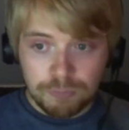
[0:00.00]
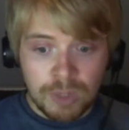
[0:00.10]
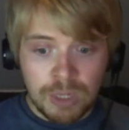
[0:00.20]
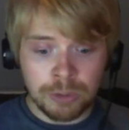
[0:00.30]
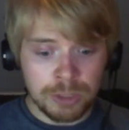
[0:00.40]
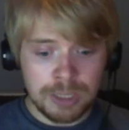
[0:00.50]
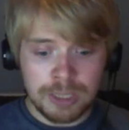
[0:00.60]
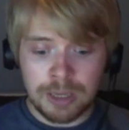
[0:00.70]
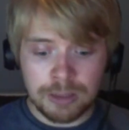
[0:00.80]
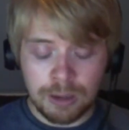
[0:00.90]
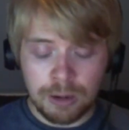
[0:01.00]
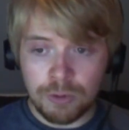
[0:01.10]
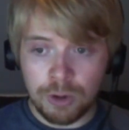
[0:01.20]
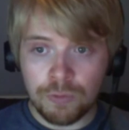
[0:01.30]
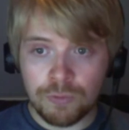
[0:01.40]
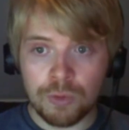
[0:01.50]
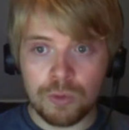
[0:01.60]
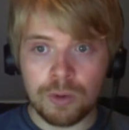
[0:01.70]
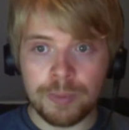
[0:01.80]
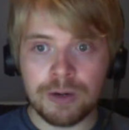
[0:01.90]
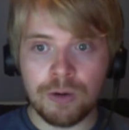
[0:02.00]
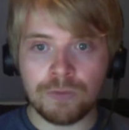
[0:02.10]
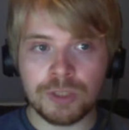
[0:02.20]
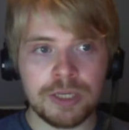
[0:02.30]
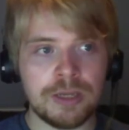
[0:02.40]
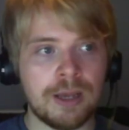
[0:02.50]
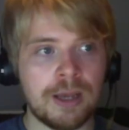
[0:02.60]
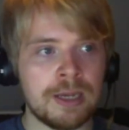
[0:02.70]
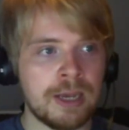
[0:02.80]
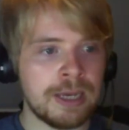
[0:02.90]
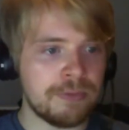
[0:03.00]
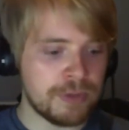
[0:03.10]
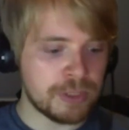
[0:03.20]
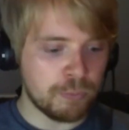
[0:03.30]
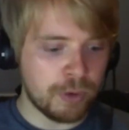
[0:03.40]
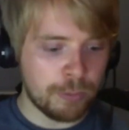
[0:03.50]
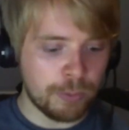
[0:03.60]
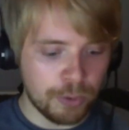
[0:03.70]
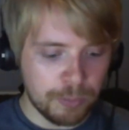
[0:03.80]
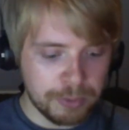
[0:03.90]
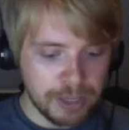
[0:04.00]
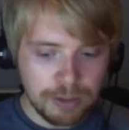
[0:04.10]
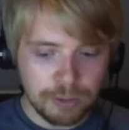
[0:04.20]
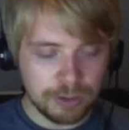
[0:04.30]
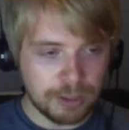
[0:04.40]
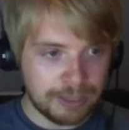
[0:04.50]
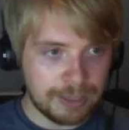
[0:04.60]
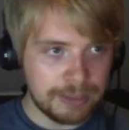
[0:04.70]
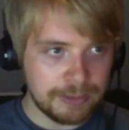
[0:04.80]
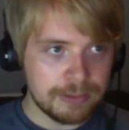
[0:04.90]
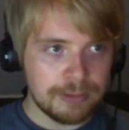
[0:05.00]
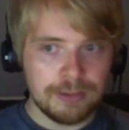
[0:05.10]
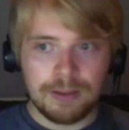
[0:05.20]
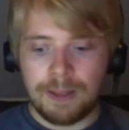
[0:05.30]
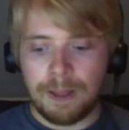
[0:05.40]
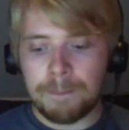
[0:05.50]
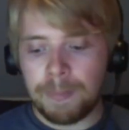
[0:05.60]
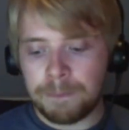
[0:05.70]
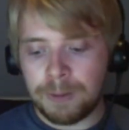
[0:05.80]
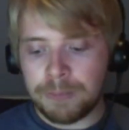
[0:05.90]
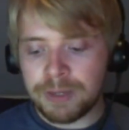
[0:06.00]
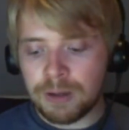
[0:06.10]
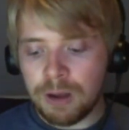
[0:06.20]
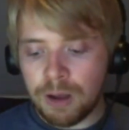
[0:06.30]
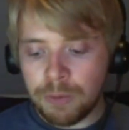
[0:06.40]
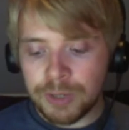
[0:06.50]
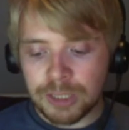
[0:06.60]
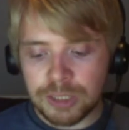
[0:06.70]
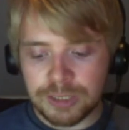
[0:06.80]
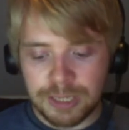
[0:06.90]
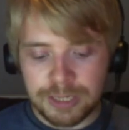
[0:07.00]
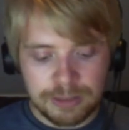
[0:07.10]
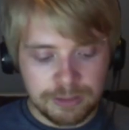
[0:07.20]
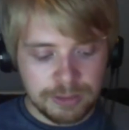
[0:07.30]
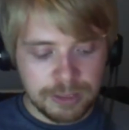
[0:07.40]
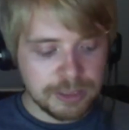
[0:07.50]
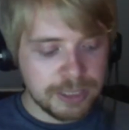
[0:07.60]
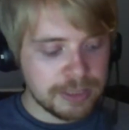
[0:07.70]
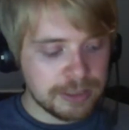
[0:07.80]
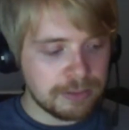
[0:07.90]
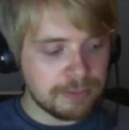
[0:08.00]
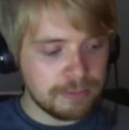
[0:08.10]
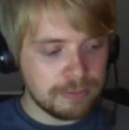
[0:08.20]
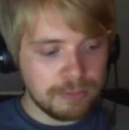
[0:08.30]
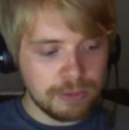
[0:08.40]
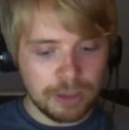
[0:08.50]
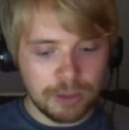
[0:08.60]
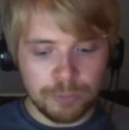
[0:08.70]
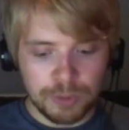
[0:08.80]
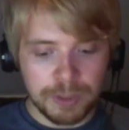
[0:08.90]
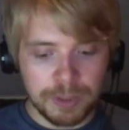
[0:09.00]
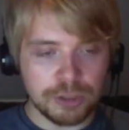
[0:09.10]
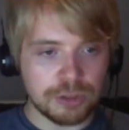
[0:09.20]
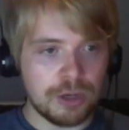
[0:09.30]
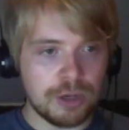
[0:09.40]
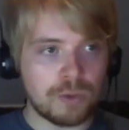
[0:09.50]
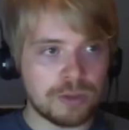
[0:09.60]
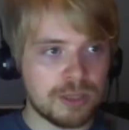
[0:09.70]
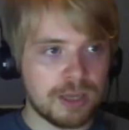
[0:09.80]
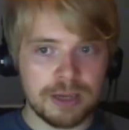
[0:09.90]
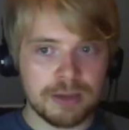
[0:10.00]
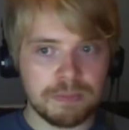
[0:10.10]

so i think yeah overall i mean obviously mm. eighth isn't where we want to be clearly um, but I mean, I, I would actually take this season, you know, with a pinch of salt and say